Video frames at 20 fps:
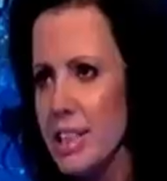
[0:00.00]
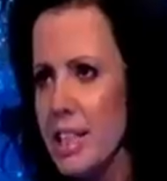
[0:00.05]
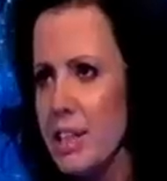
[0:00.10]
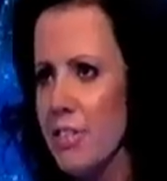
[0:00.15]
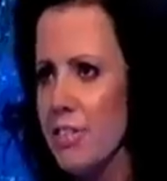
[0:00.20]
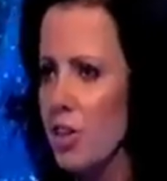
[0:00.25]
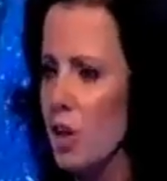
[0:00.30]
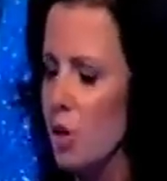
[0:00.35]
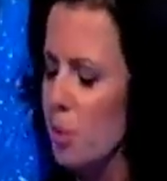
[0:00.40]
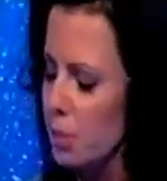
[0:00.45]

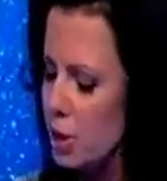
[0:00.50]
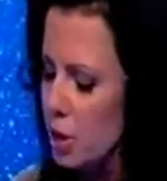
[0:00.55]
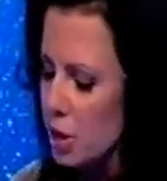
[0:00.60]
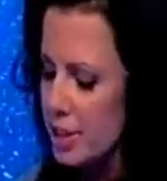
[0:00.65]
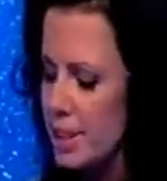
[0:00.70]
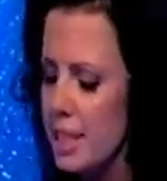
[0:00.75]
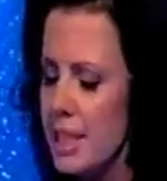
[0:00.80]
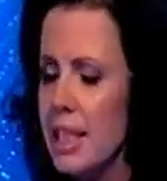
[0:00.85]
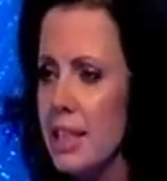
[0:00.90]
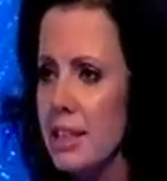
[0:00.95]
difficult
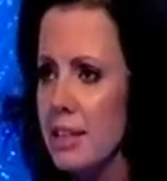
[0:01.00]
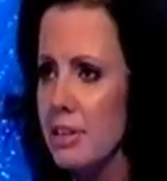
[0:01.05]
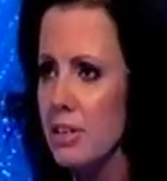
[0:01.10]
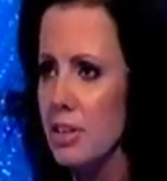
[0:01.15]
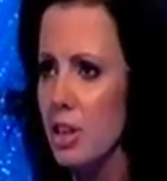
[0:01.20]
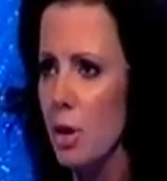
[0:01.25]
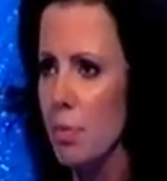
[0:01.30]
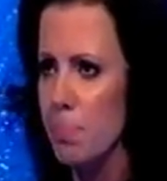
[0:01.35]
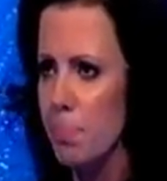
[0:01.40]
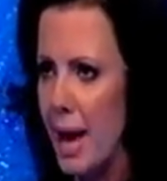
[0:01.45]
because the knees are
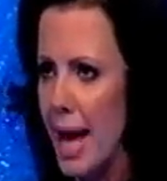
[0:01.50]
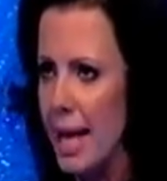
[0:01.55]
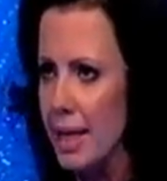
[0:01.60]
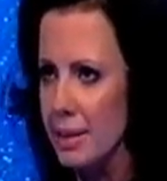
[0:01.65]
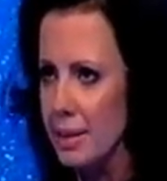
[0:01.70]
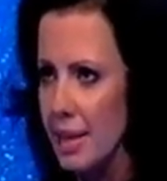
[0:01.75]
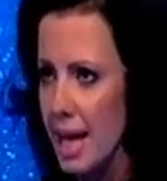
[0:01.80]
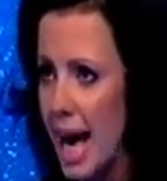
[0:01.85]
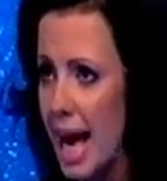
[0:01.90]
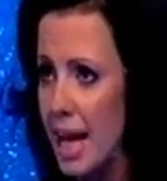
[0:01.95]
so
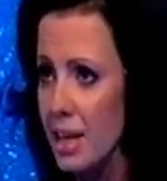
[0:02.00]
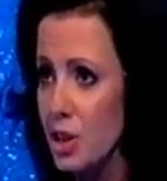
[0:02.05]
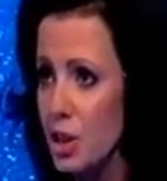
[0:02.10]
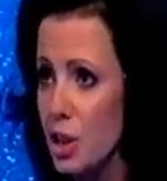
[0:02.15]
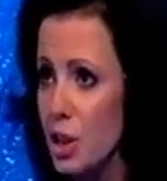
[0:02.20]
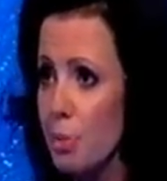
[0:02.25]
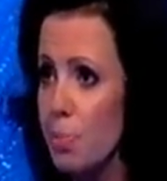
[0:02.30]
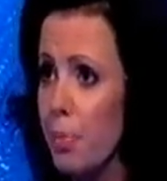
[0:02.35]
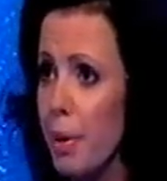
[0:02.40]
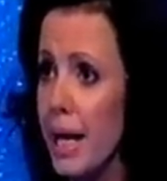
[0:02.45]
bent. As
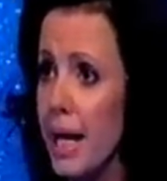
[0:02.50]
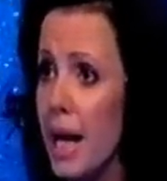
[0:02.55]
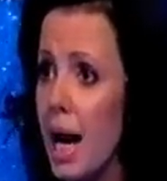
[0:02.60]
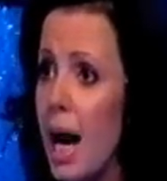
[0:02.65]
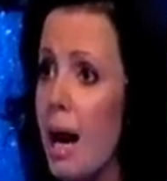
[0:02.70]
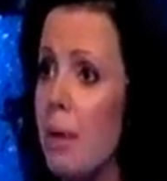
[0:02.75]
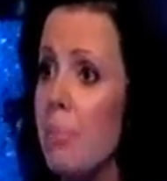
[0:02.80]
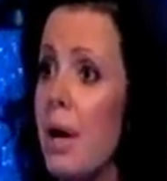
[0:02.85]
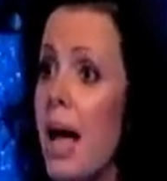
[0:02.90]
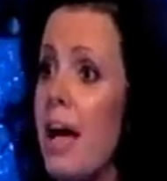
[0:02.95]
you pick
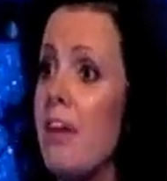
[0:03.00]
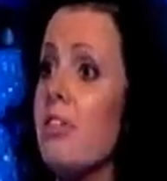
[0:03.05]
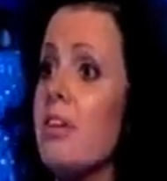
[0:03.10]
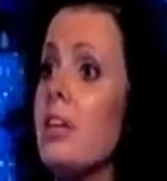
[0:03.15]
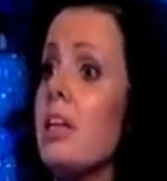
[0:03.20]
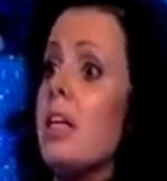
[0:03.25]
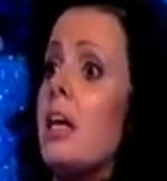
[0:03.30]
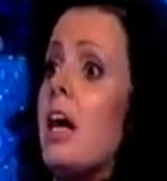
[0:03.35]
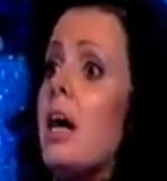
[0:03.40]
up, everything